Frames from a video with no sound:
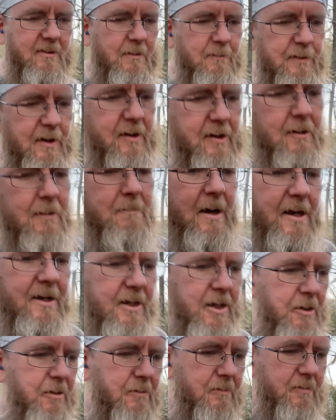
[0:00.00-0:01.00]
very
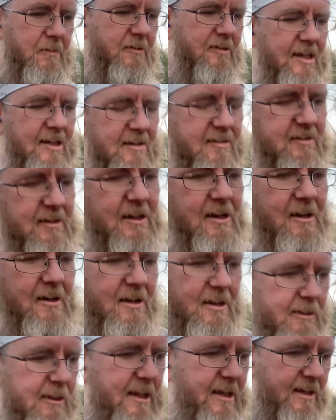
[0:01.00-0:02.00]
minute dent in
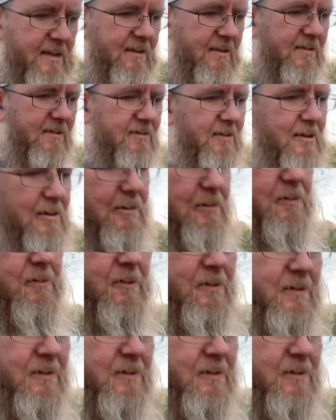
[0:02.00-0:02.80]
the thing. So